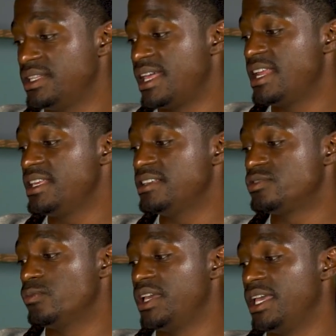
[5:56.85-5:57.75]
That
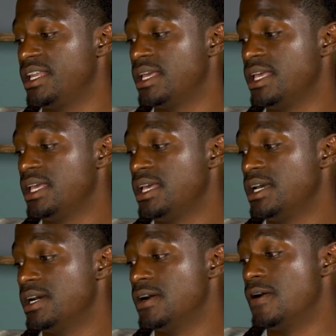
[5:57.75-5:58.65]
is when
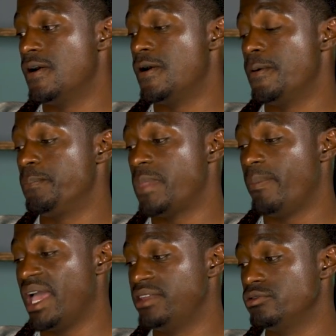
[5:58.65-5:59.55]
um, the
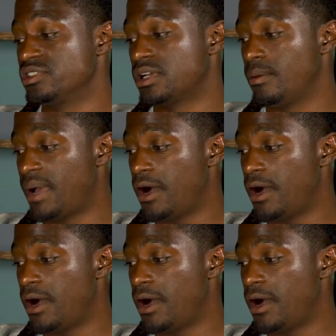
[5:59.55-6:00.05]
bad news come